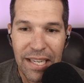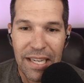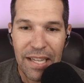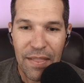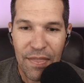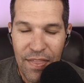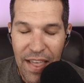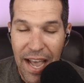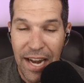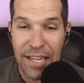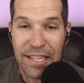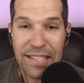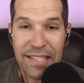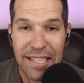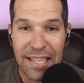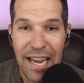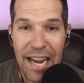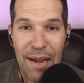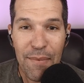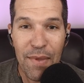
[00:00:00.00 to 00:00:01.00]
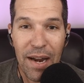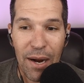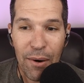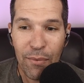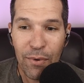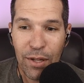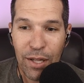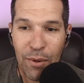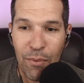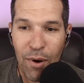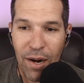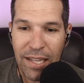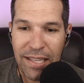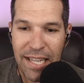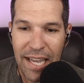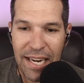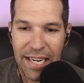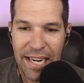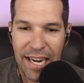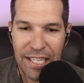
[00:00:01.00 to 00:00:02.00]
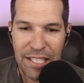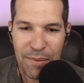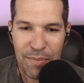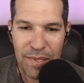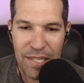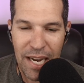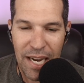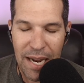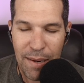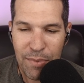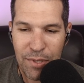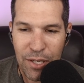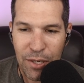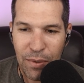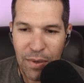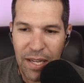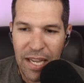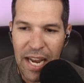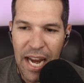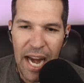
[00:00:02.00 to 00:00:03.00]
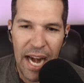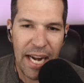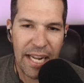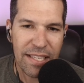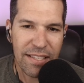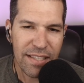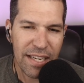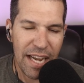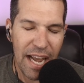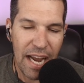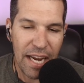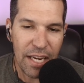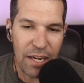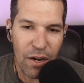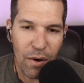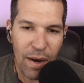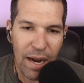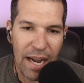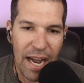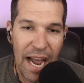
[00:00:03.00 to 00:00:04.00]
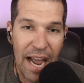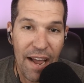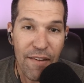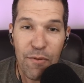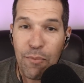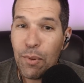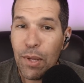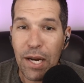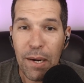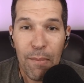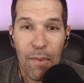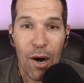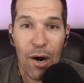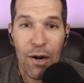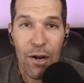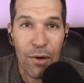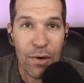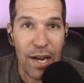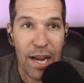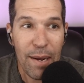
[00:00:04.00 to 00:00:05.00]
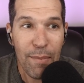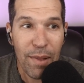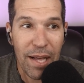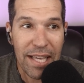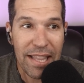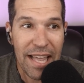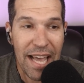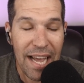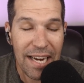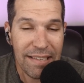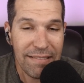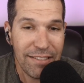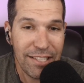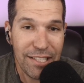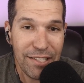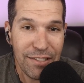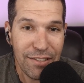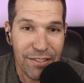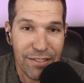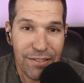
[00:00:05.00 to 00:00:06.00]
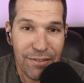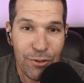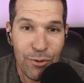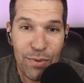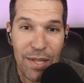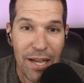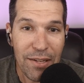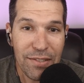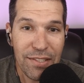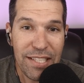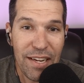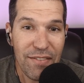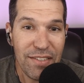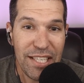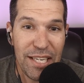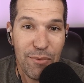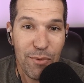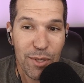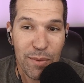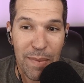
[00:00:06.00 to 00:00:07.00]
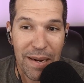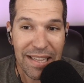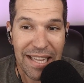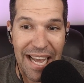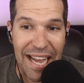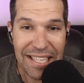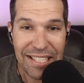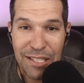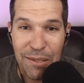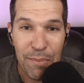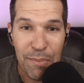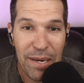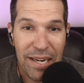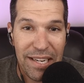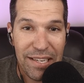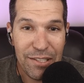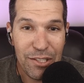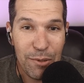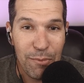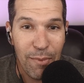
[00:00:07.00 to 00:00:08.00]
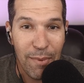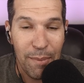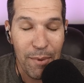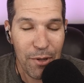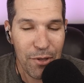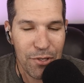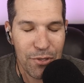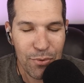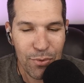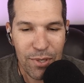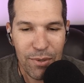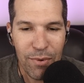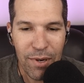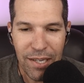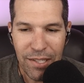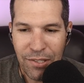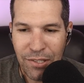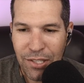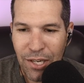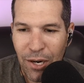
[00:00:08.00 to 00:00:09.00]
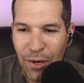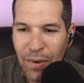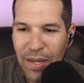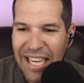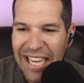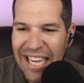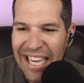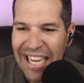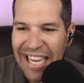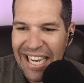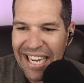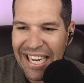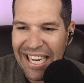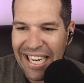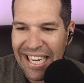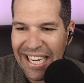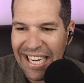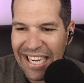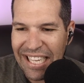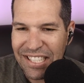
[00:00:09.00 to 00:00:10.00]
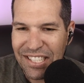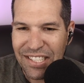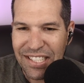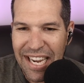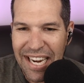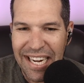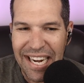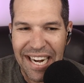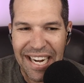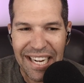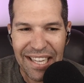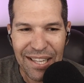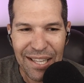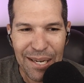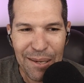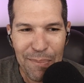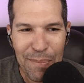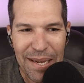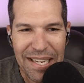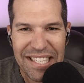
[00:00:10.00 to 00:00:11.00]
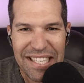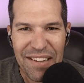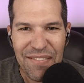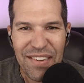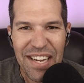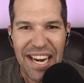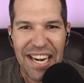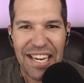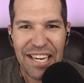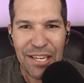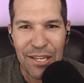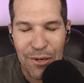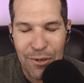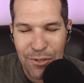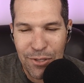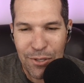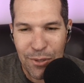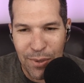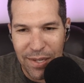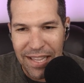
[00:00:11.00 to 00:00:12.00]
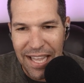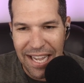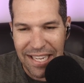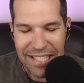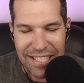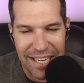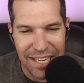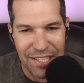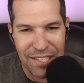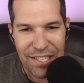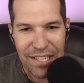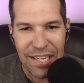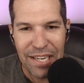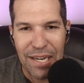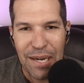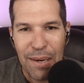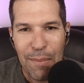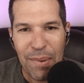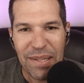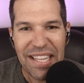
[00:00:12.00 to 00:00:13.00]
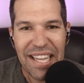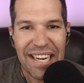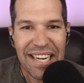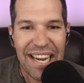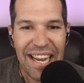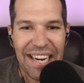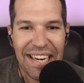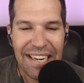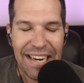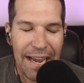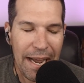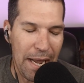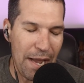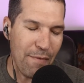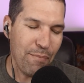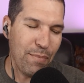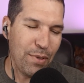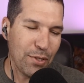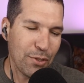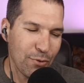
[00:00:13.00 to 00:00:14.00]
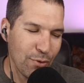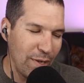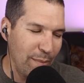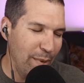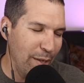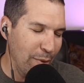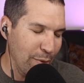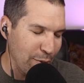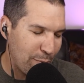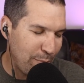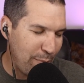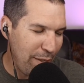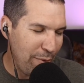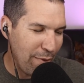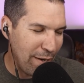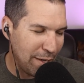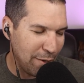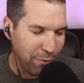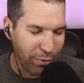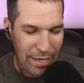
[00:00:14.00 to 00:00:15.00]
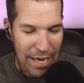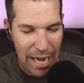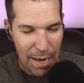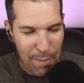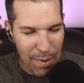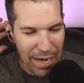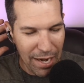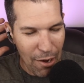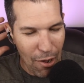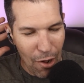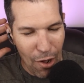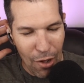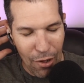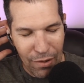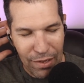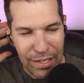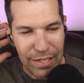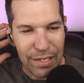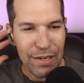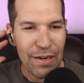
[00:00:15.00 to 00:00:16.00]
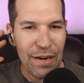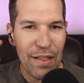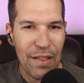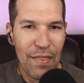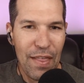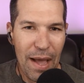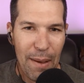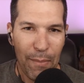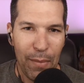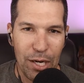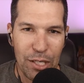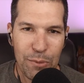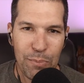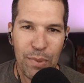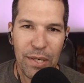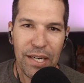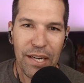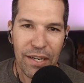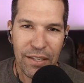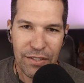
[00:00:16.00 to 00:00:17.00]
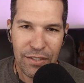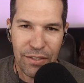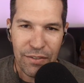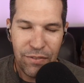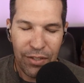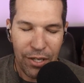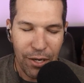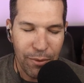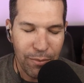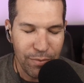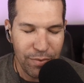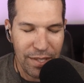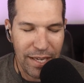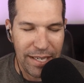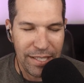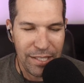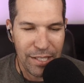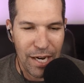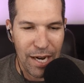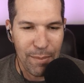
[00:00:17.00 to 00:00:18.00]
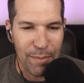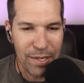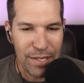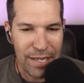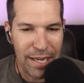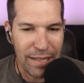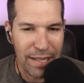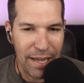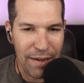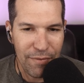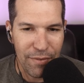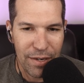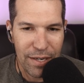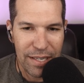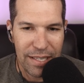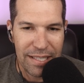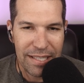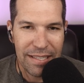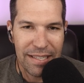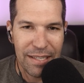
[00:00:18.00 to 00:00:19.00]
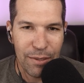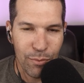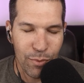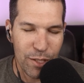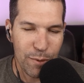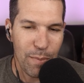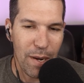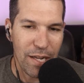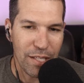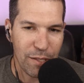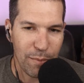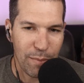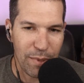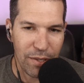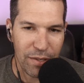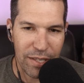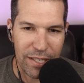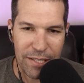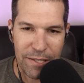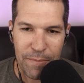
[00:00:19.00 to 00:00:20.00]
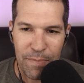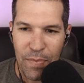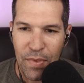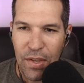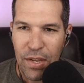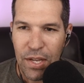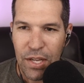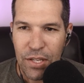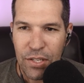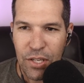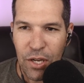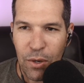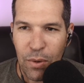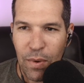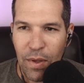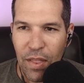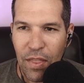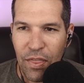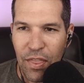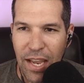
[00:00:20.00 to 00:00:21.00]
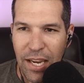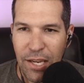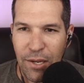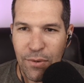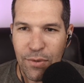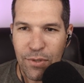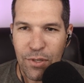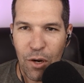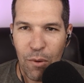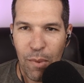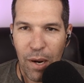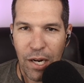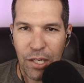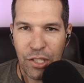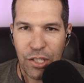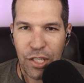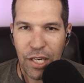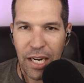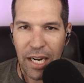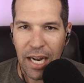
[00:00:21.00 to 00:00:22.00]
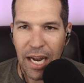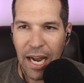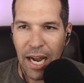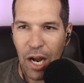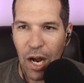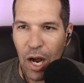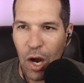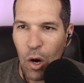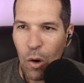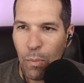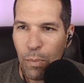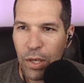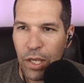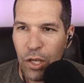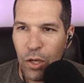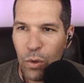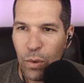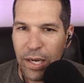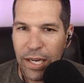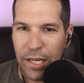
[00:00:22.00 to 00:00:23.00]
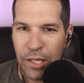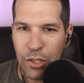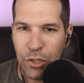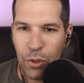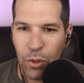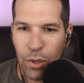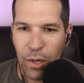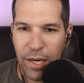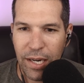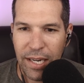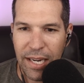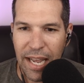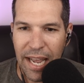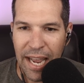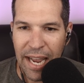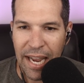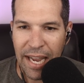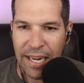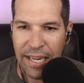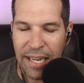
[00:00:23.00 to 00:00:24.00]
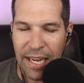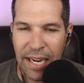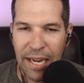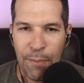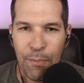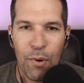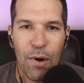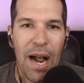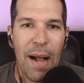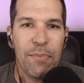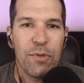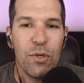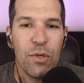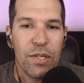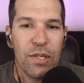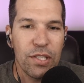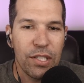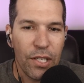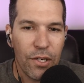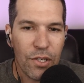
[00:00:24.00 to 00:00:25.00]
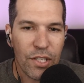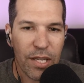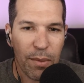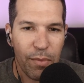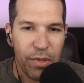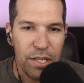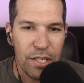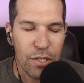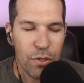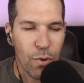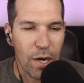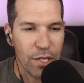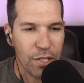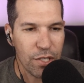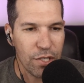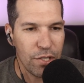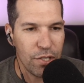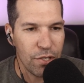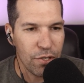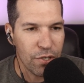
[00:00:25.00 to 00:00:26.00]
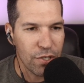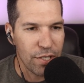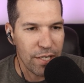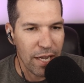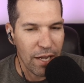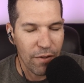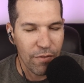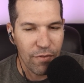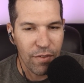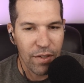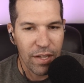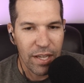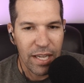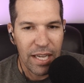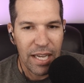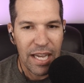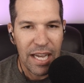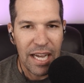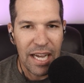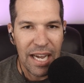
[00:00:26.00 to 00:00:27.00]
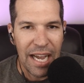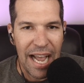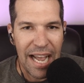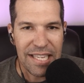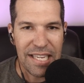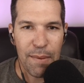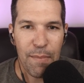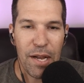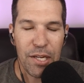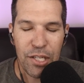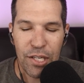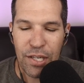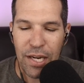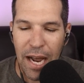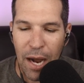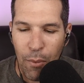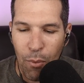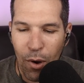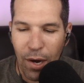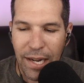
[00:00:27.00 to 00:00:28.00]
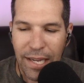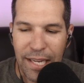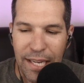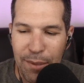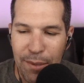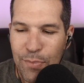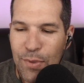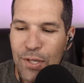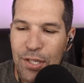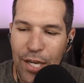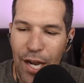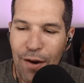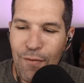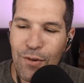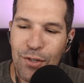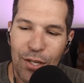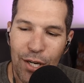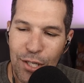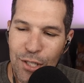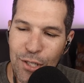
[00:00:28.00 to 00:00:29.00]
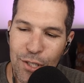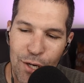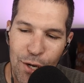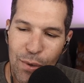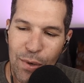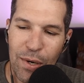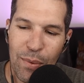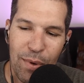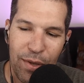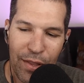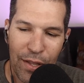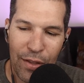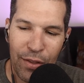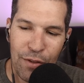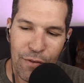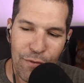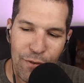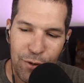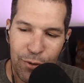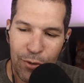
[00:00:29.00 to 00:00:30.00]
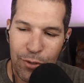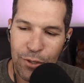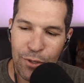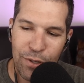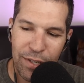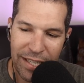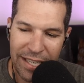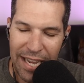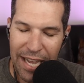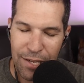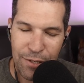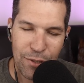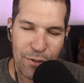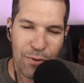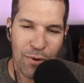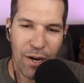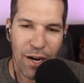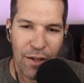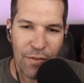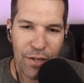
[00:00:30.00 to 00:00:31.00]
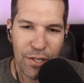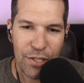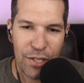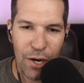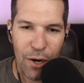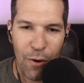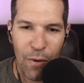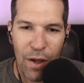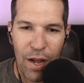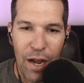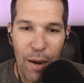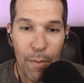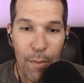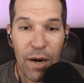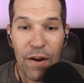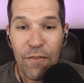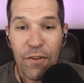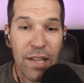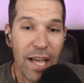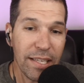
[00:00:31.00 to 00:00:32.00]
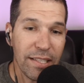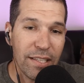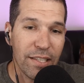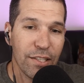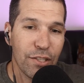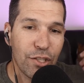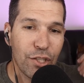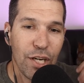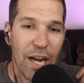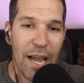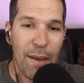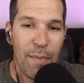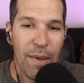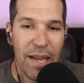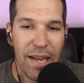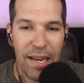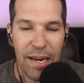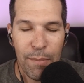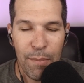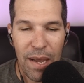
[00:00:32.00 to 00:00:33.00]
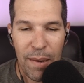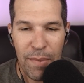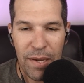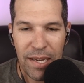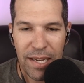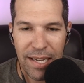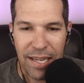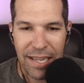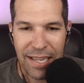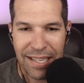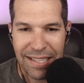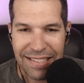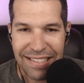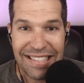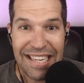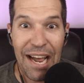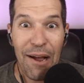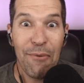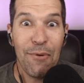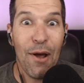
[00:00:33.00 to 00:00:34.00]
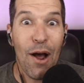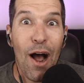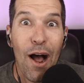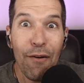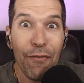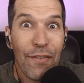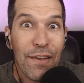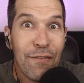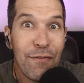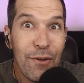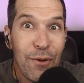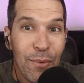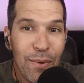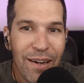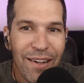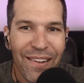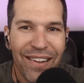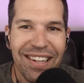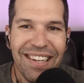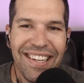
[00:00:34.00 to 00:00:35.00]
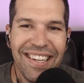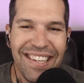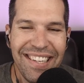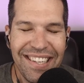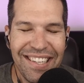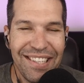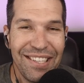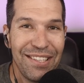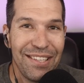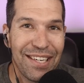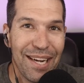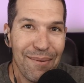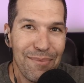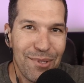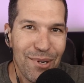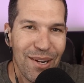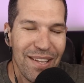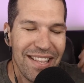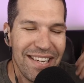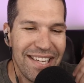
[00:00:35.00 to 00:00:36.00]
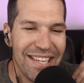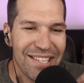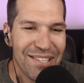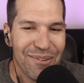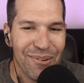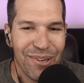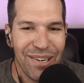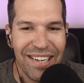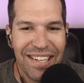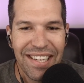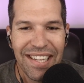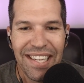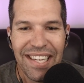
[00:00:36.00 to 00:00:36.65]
that is the game that I really want to dedicate some time to. And it's, I haven't played a Mario game like that since 2017 was my last submitted Super Mario Brothers 3 run. So it's taking a little bit of getting used to in that sense. But then again, I haven't been streaming or speedrunning or gaming at all that much because of, day job and day life responsibilities. So thank you so much. I hope you enjoyed, and perhaps you consider some of these questions yourself. As I mentioned, I want to keep this conversation going with the future guests who are on the show. But if you'd like to chime in and maybe sound off, if you will, come join the Discord.